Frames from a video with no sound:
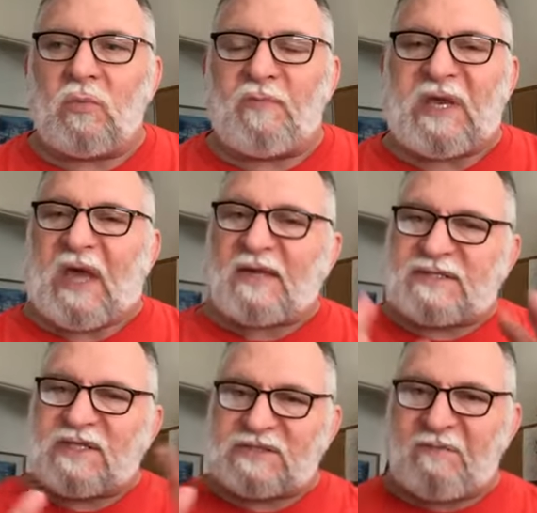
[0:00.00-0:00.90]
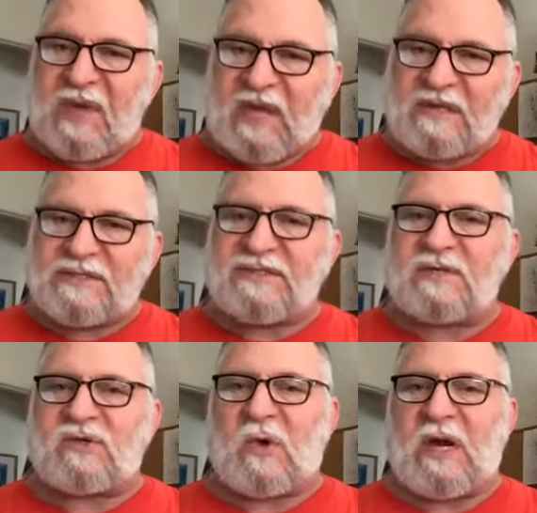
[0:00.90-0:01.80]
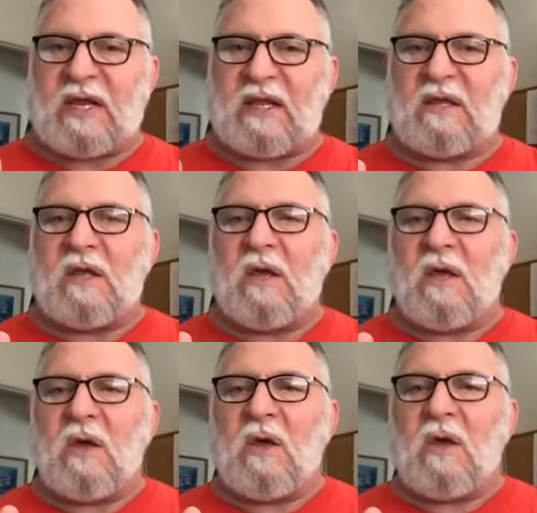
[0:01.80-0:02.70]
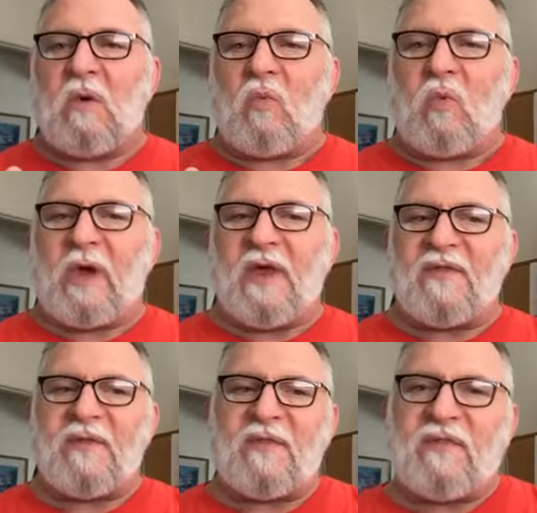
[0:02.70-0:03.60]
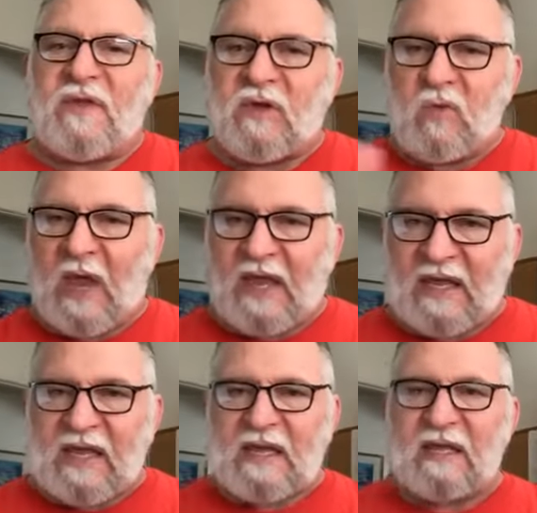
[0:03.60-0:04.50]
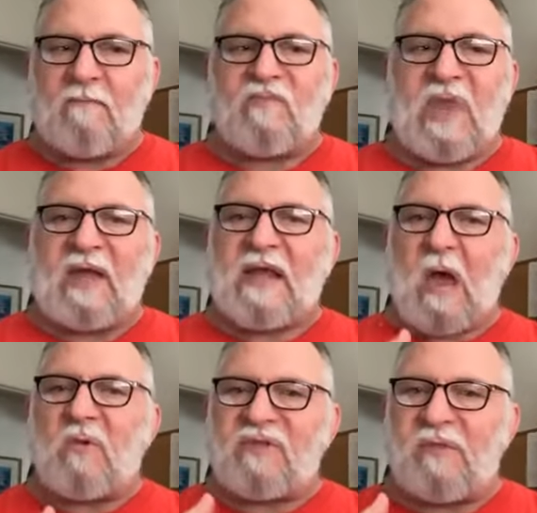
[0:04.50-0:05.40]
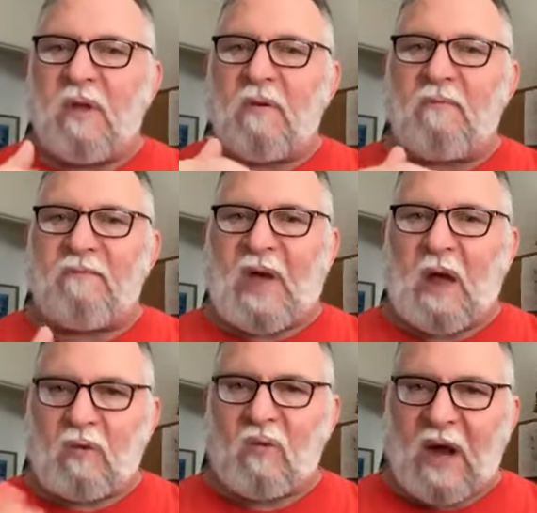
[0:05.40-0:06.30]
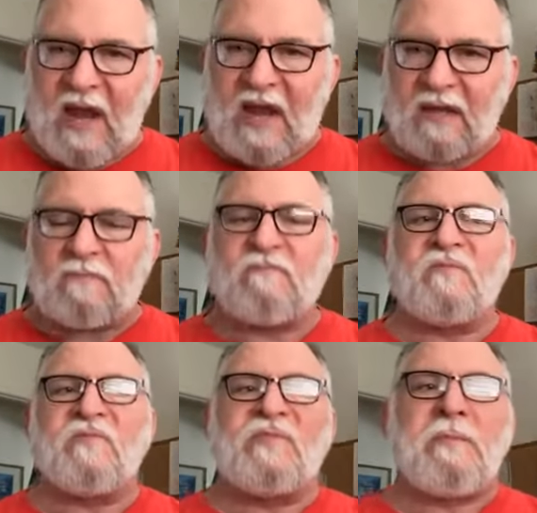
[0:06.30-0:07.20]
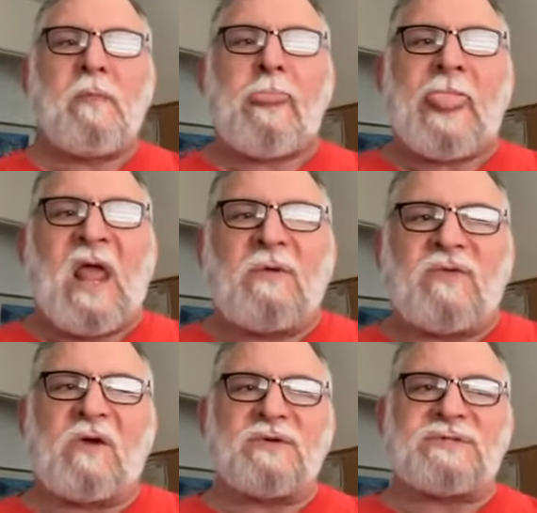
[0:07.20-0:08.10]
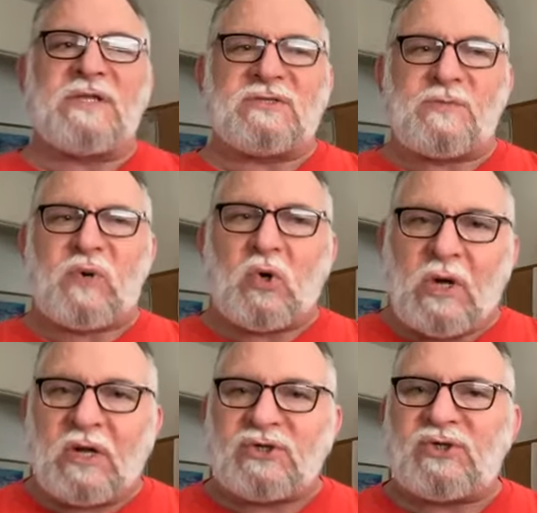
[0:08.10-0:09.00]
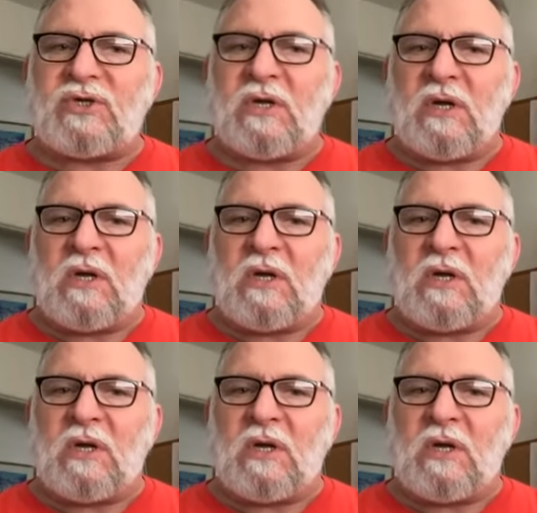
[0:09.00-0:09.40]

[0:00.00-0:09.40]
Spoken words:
because of this peace treaty with the UAE and now with Bahrain, there's this push